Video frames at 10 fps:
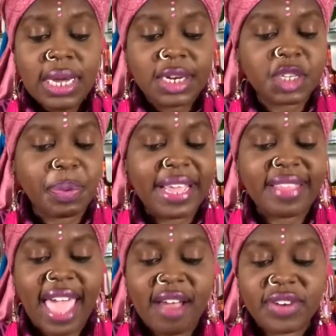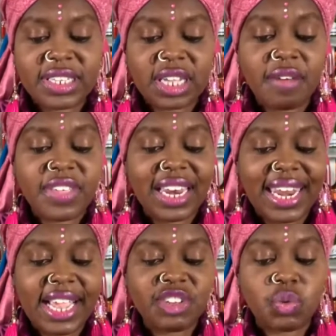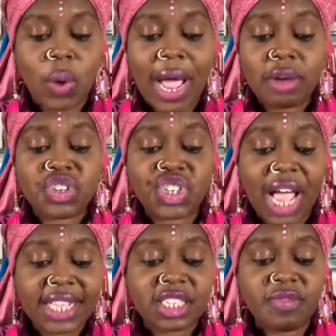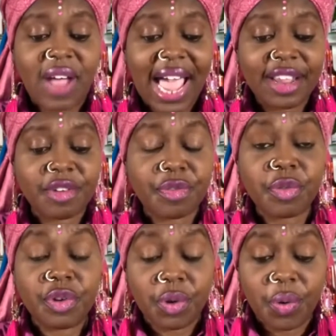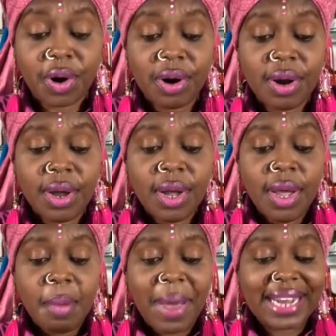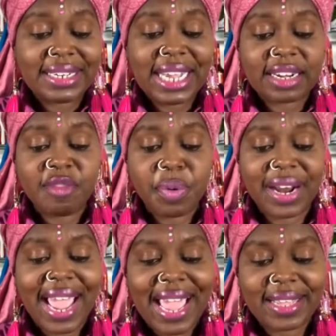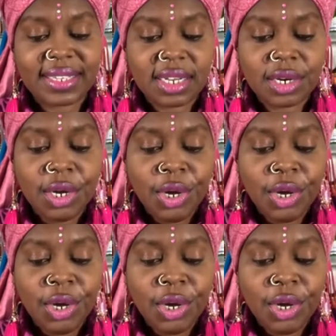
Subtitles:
displaying the evidence of the alleged wild shots fired through the door by Detective Brett Hankerson,